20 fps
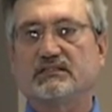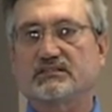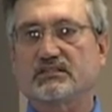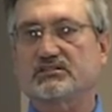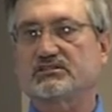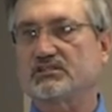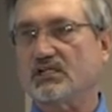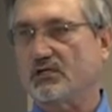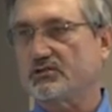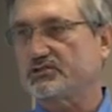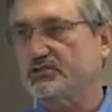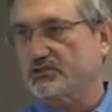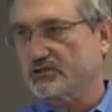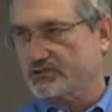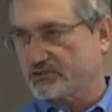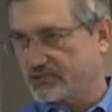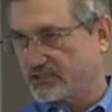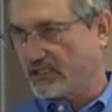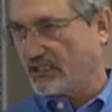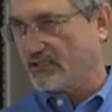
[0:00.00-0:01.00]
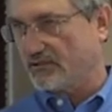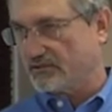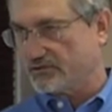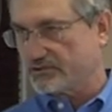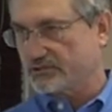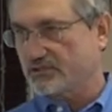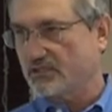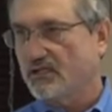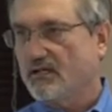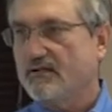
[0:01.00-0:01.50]
to social
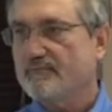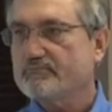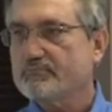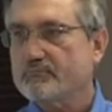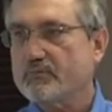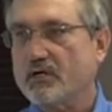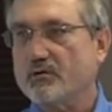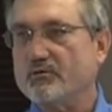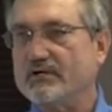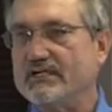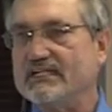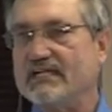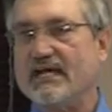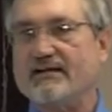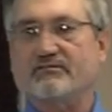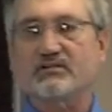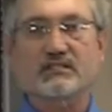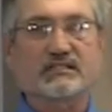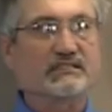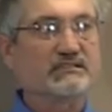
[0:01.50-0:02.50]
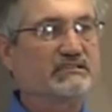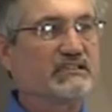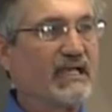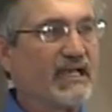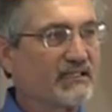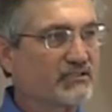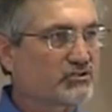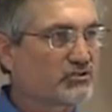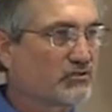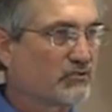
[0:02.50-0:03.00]
skills, but we never
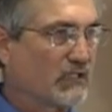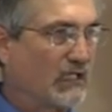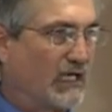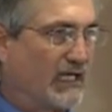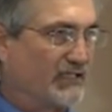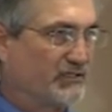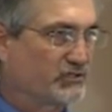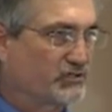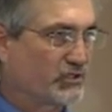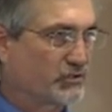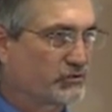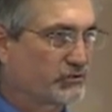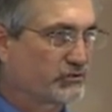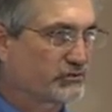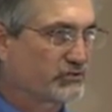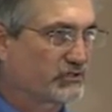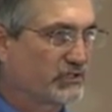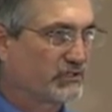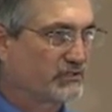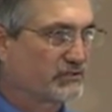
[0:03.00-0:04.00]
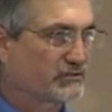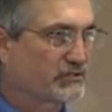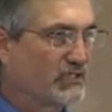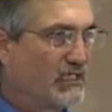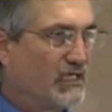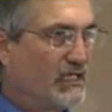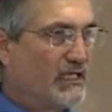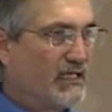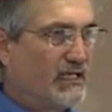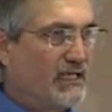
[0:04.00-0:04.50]
contextualize social skills
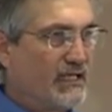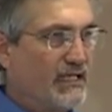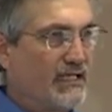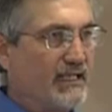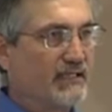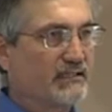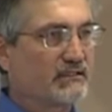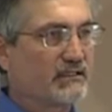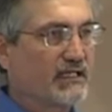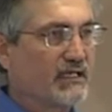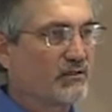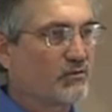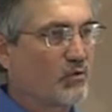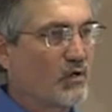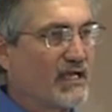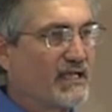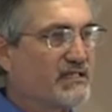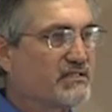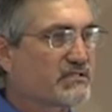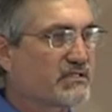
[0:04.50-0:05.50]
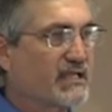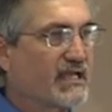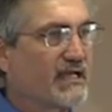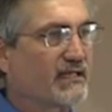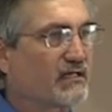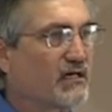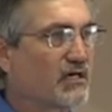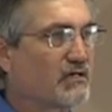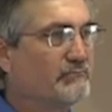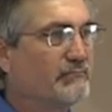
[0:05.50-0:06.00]
in, in ways
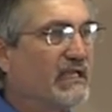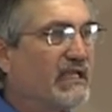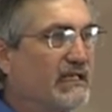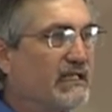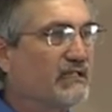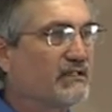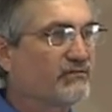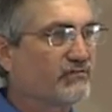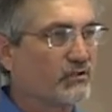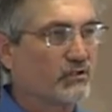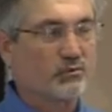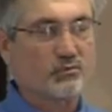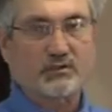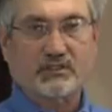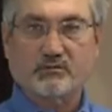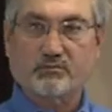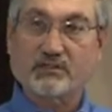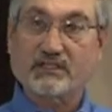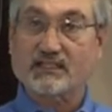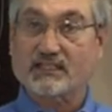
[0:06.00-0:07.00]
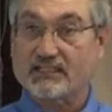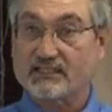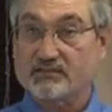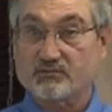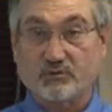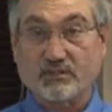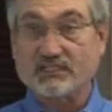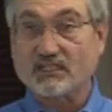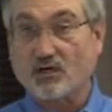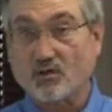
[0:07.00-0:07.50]
that are meaningful. We really,
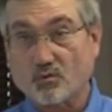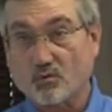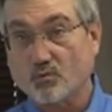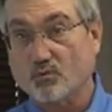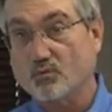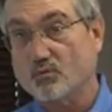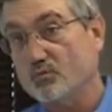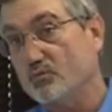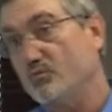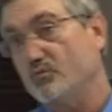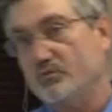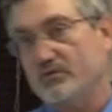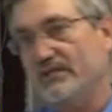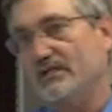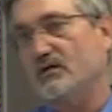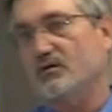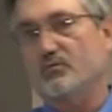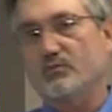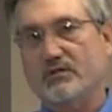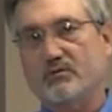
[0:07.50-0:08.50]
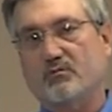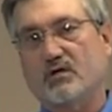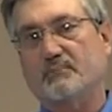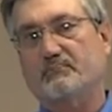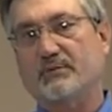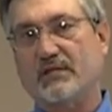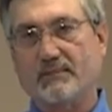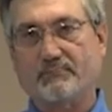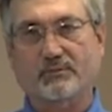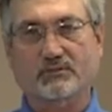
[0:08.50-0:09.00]
we don't, you know, we
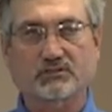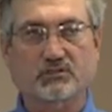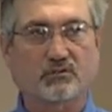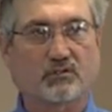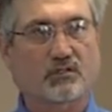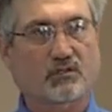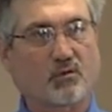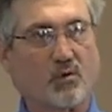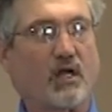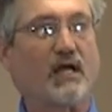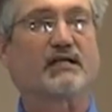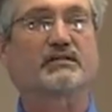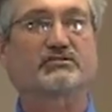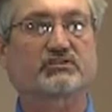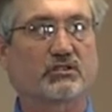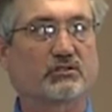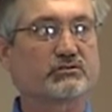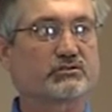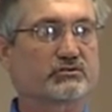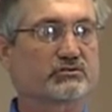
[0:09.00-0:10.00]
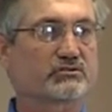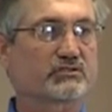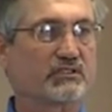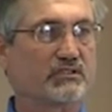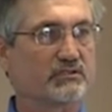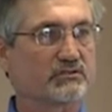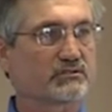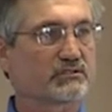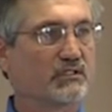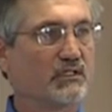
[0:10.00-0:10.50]
want people to acquire social
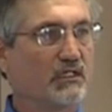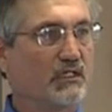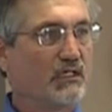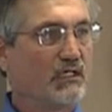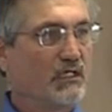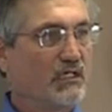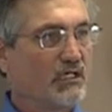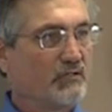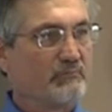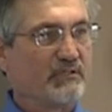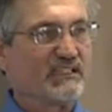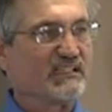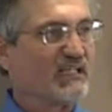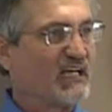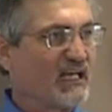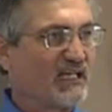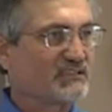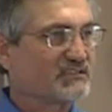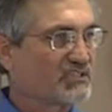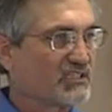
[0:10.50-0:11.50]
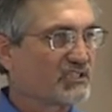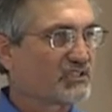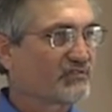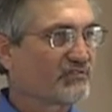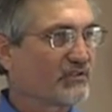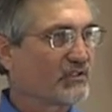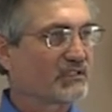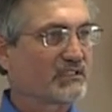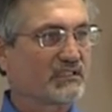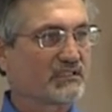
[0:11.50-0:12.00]
skills, but not just
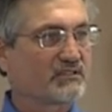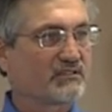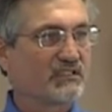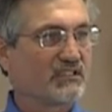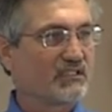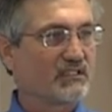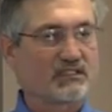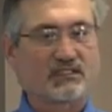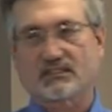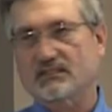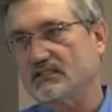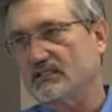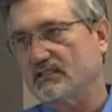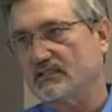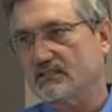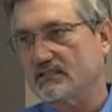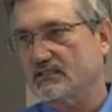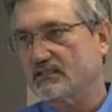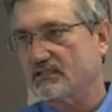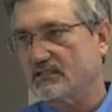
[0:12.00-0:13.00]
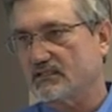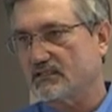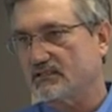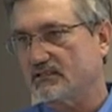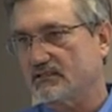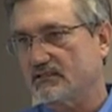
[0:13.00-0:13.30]
for the, the, the, the,